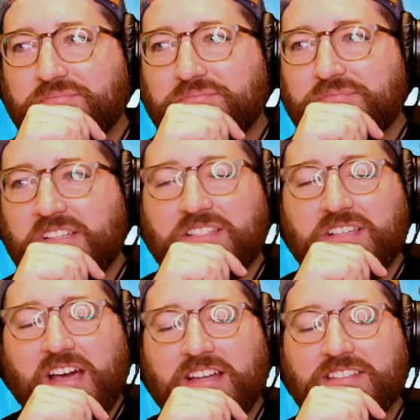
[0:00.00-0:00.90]
this
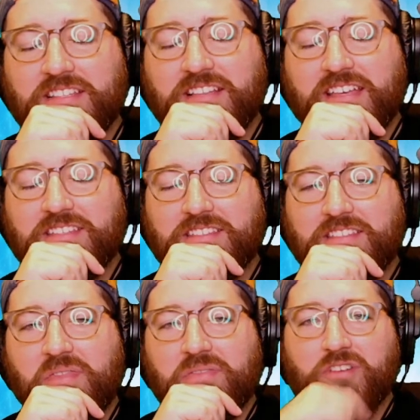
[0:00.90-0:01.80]
honestly, like
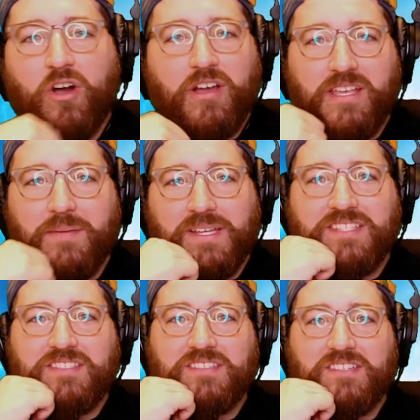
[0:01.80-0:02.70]
talking about
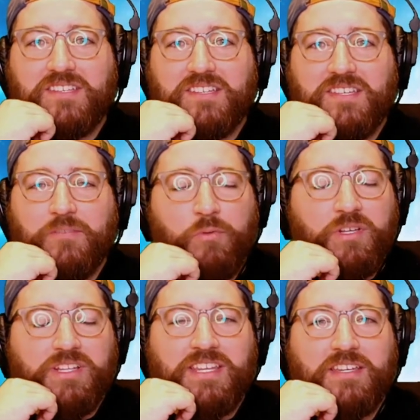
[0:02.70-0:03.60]
this, it
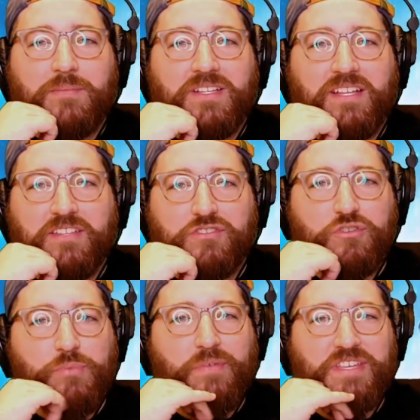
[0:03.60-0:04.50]
really needed to be like 2
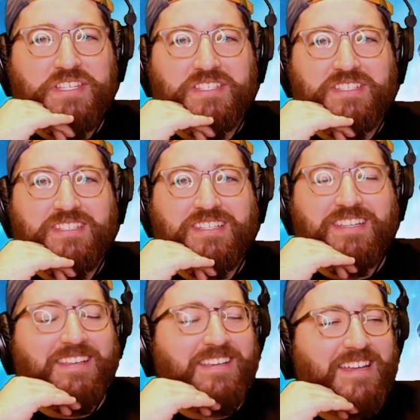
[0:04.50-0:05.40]
movies.
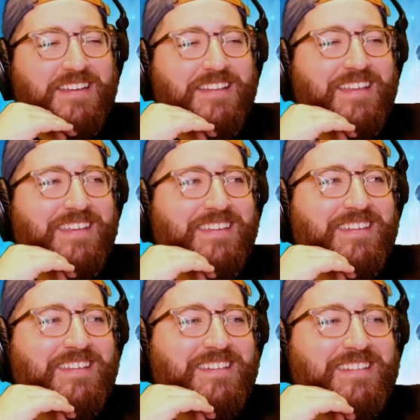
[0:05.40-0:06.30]
It kind of like,
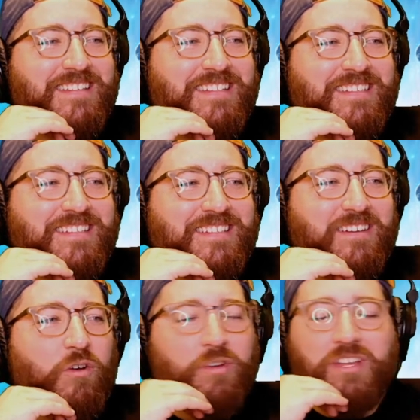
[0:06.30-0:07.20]

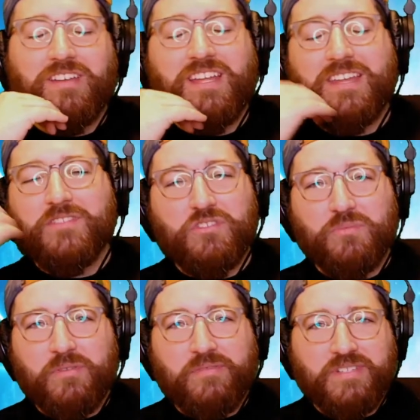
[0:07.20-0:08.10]
or not even 2
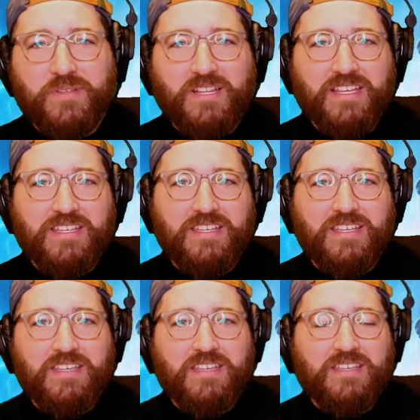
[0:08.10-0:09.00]
movies, but like
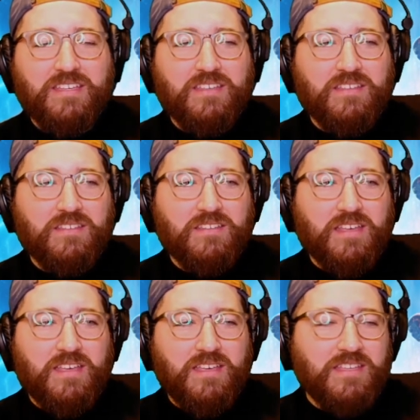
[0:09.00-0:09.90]

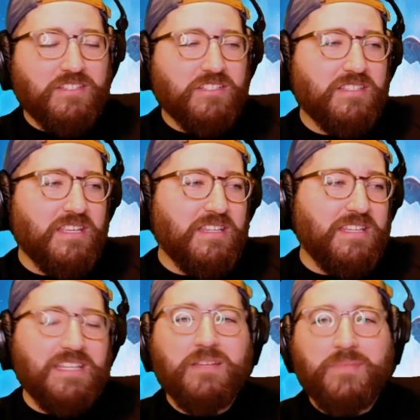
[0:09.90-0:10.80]
it
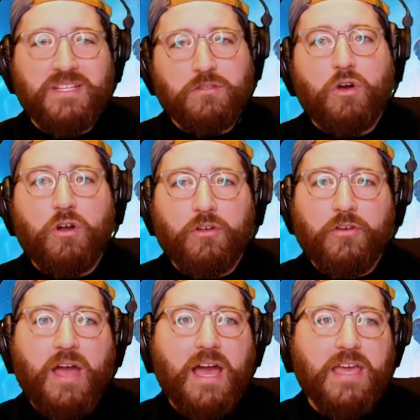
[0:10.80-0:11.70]
needed to be
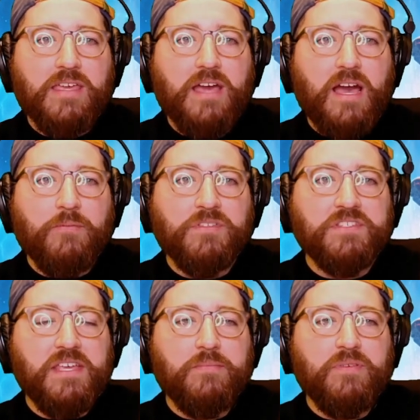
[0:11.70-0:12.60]
longer. I was
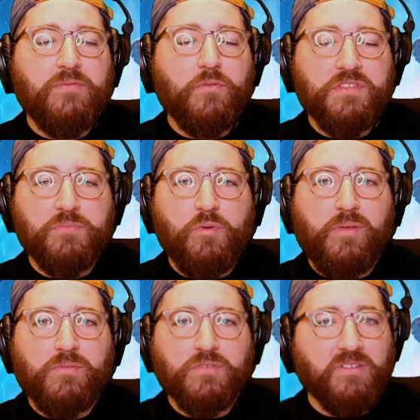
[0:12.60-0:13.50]
saying before this
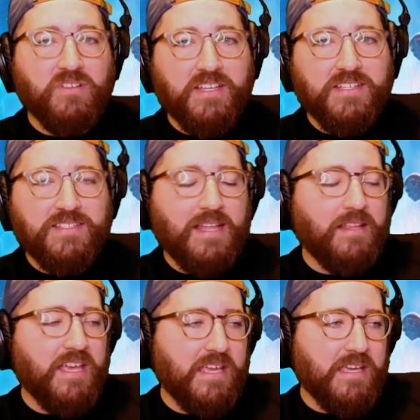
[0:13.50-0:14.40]
movie was released that
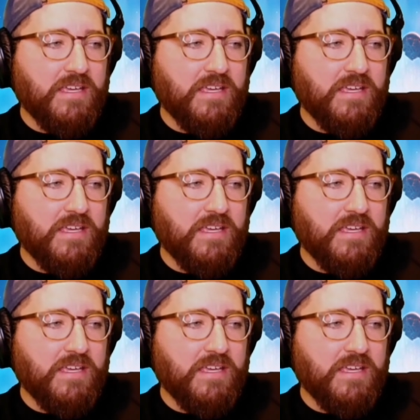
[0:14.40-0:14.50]
like